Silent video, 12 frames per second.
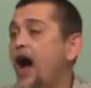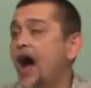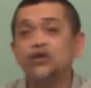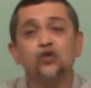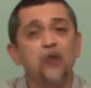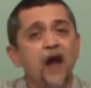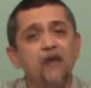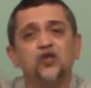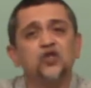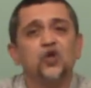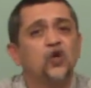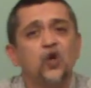I
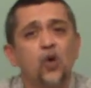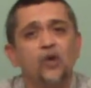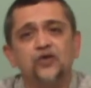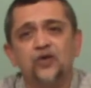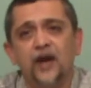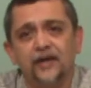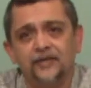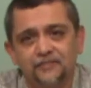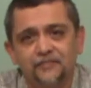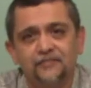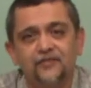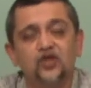travel to New York tonight.
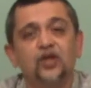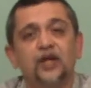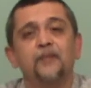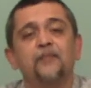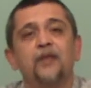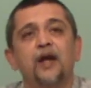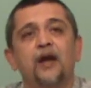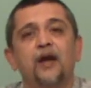See?